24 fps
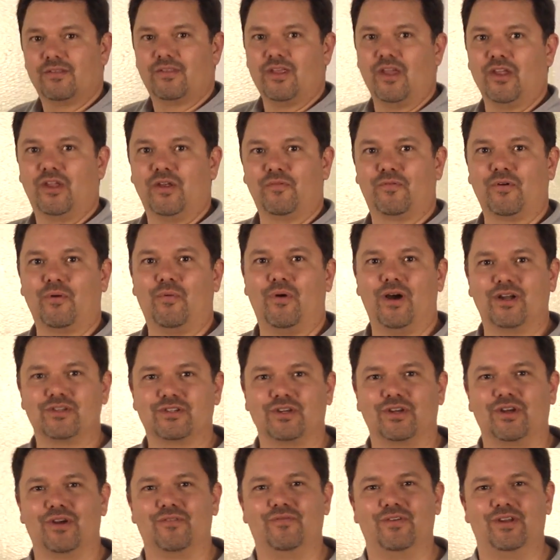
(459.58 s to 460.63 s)
Thank you for
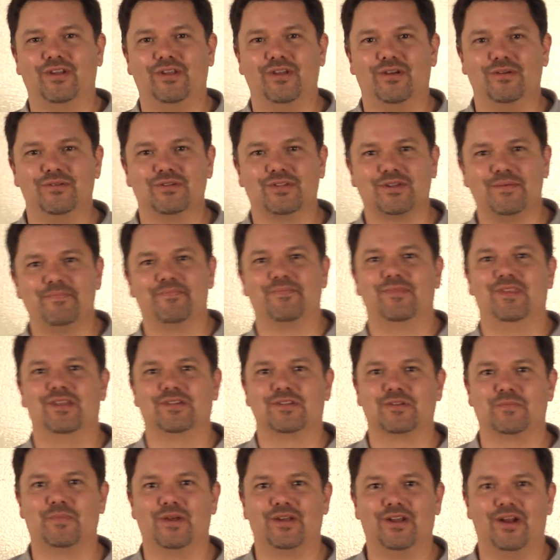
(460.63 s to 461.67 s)
watching our videos.
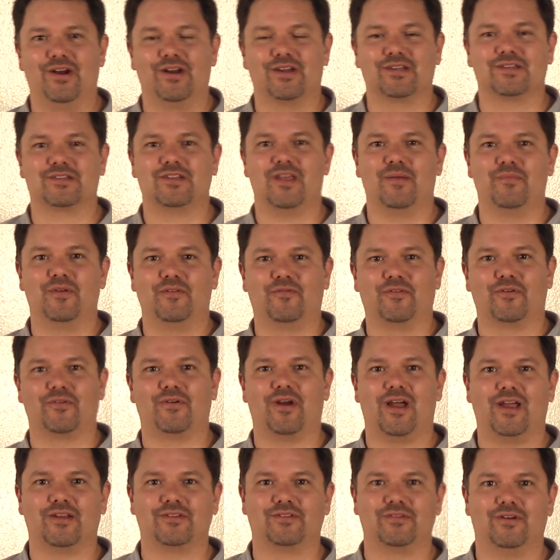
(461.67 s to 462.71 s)
This has been Erik Sebby for
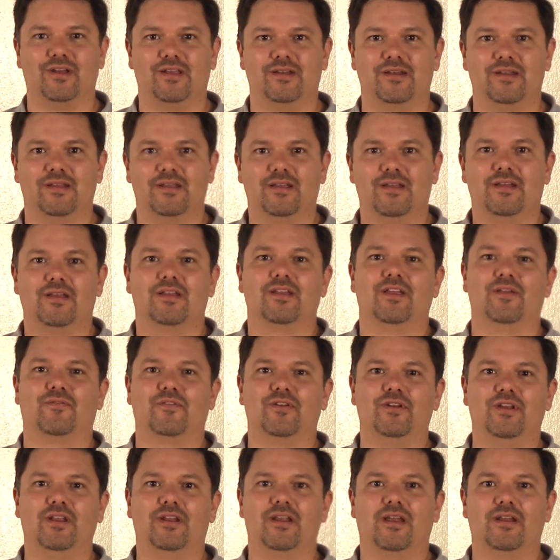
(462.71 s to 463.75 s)
Rock Tread.
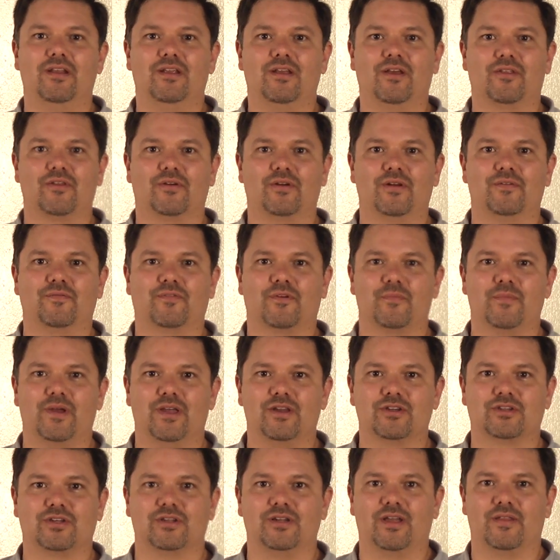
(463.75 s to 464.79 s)
If you need any other
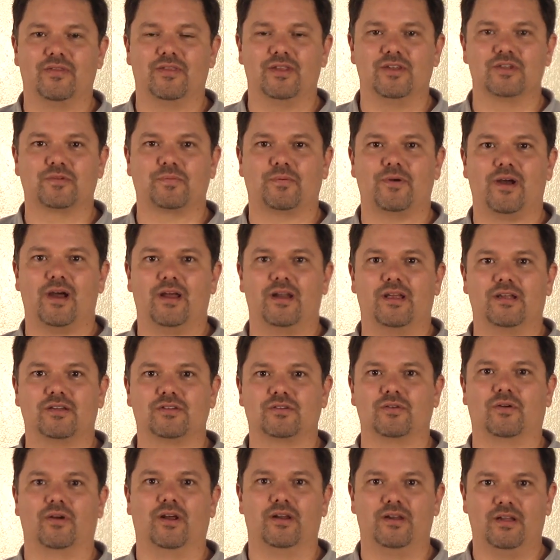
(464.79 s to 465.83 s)
information on these
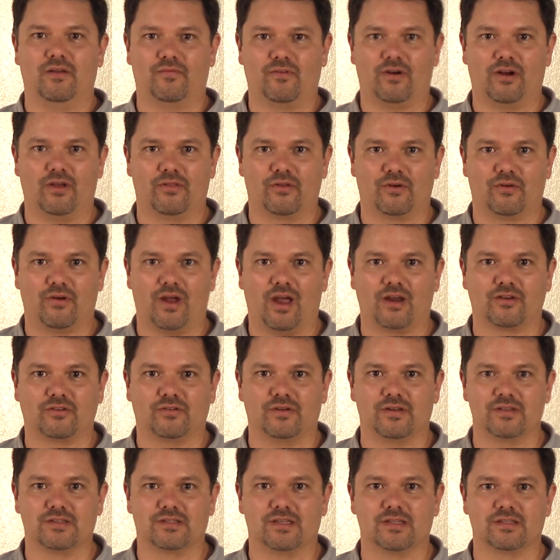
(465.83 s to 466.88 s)
products or any of our other Rock
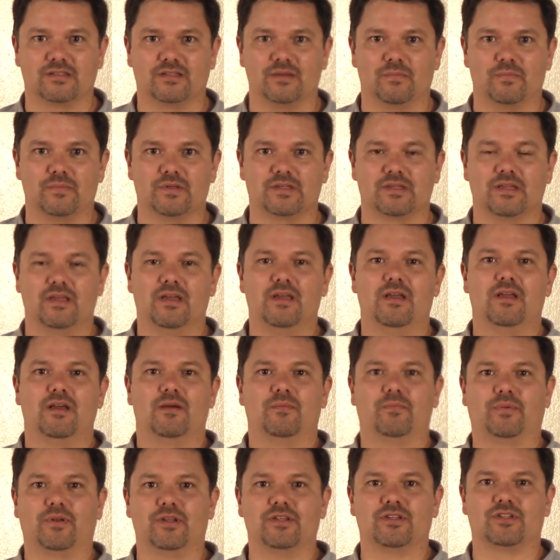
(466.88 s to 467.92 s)
Tread systems,
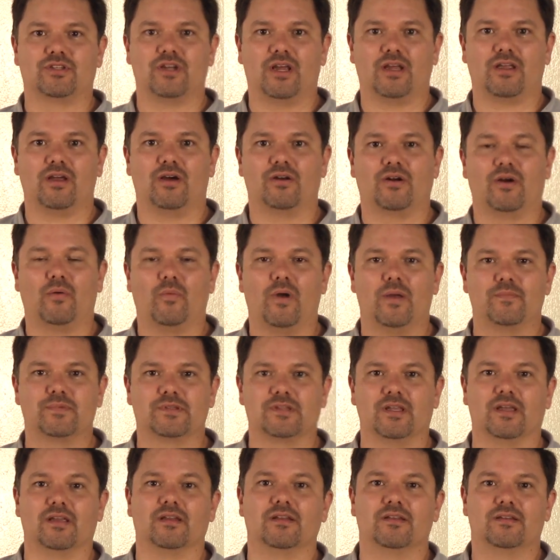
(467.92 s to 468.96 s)
please check out our
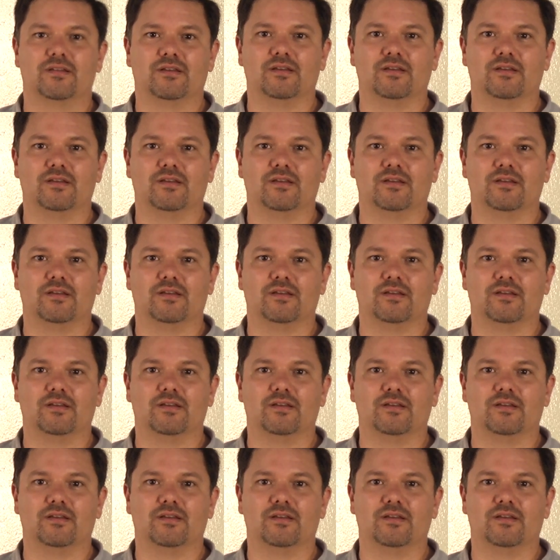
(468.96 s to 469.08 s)
website,